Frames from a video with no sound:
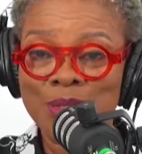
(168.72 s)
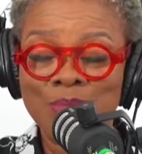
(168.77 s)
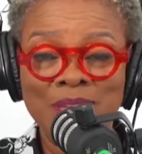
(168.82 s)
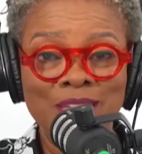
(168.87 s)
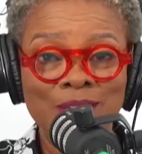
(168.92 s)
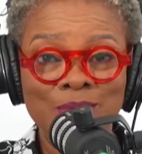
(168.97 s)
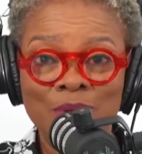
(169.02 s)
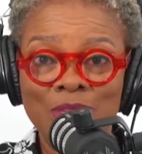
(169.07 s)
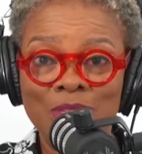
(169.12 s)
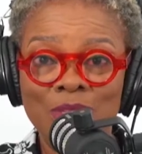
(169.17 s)

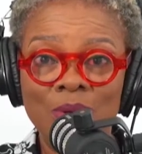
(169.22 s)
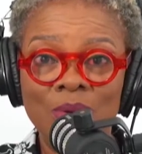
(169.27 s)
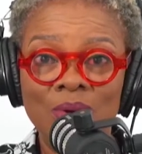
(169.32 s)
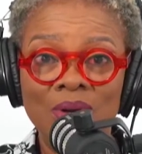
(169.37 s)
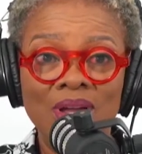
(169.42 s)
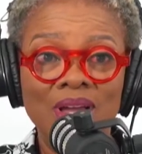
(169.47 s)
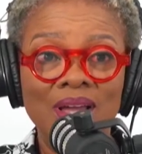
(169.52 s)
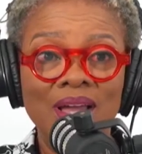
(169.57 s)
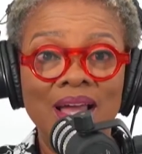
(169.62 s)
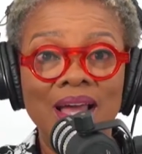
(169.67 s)
speaking with
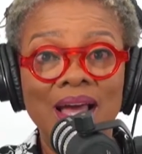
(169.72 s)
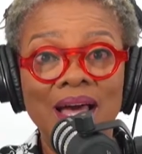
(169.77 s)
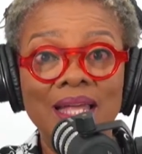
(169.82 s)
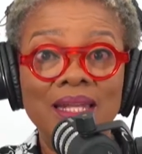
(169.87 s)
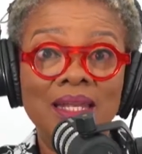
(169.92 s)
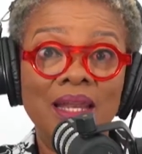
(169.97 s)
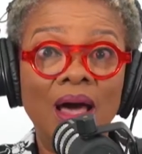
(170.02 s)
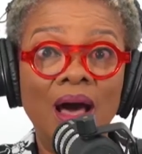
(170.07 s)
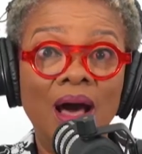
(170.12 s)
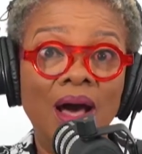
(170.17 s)
you
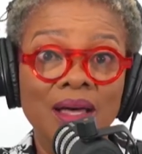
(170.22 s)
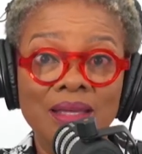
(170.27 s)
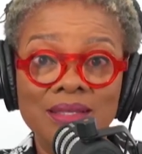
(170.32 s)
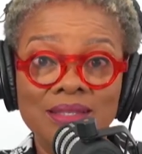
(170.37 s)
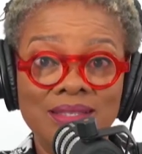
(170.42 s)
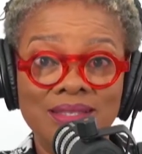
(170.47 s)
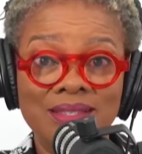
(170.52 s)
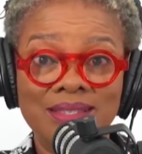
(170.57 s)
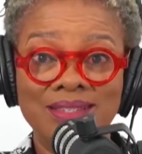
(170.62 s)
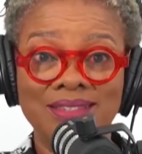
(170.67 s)
at
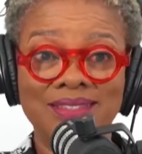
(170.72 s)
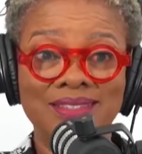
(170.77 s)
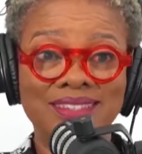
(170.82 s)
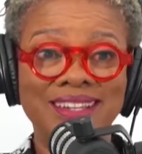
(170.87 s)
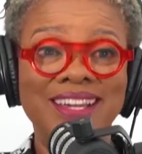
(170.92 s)
last.